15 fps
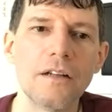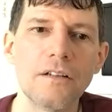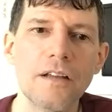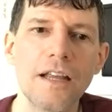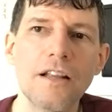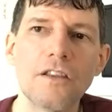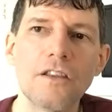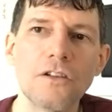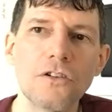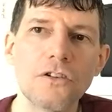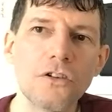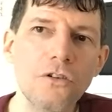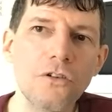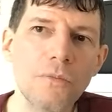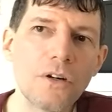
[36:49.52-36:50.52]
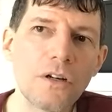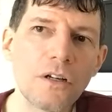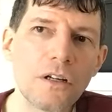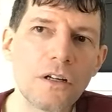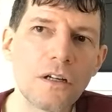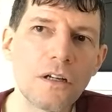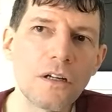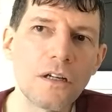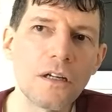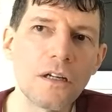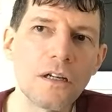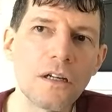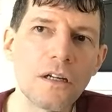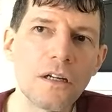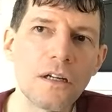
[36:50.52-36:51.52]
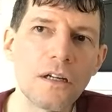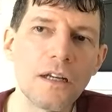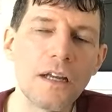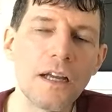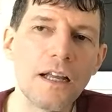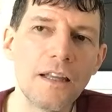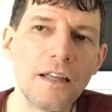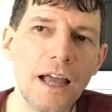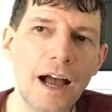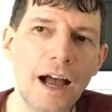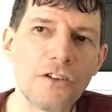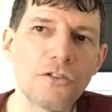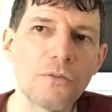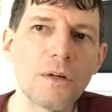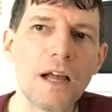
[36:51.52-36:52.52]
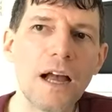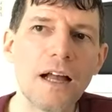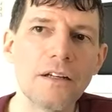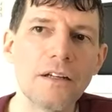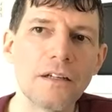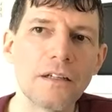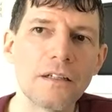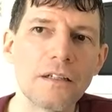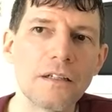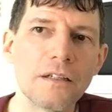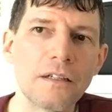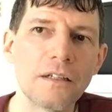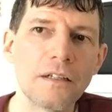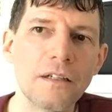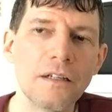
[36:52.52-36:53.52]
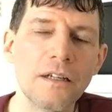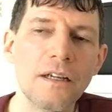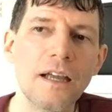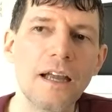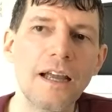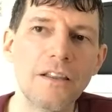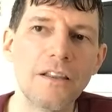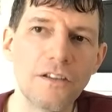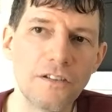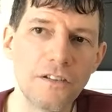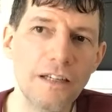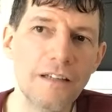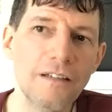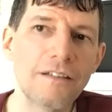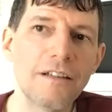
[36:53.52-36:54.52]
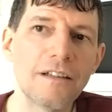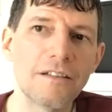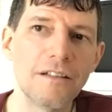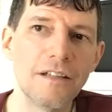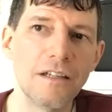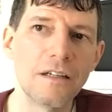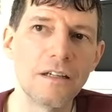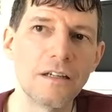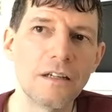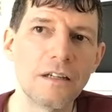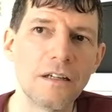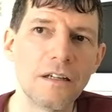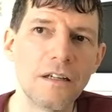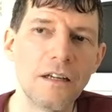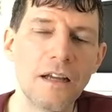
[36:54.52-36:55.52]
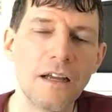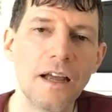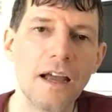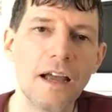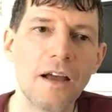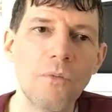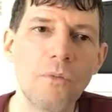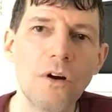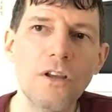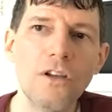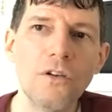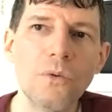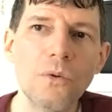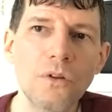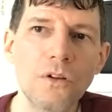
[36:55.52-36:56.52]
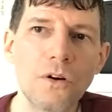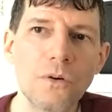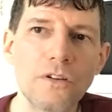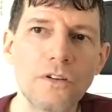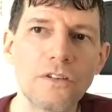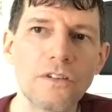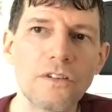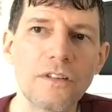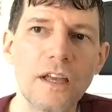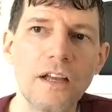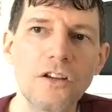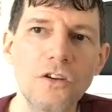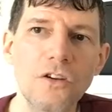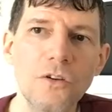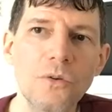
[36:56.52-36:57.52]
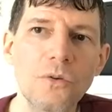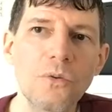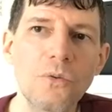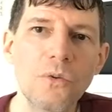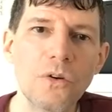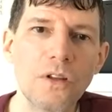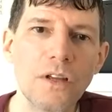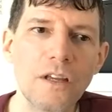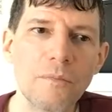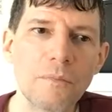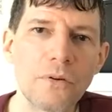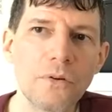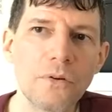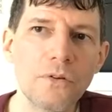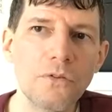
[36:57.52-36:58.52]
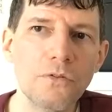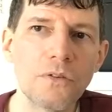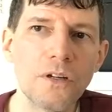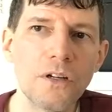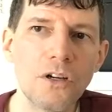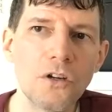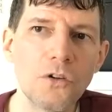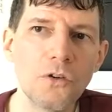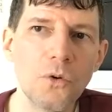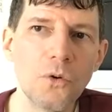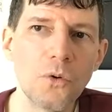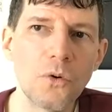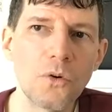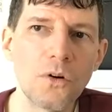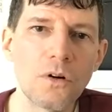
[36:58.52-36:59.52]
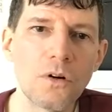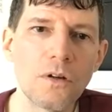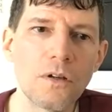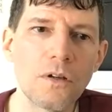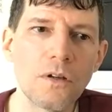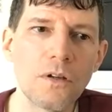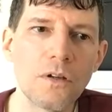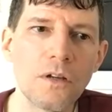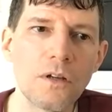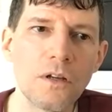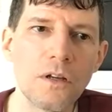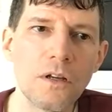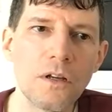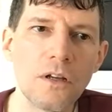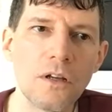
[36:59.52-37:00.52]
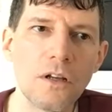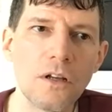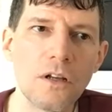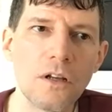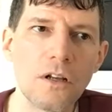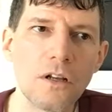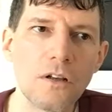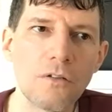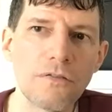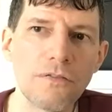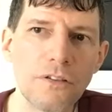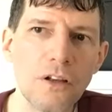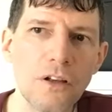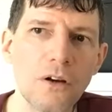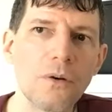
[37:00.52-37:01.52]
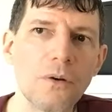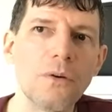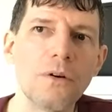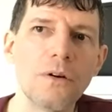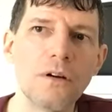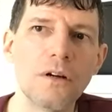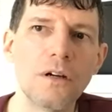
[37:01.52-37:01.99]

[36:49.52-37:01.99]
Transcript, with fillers: Take the turmeric and the ashwagandha and the C60. And what you will notice is that you will improve your flow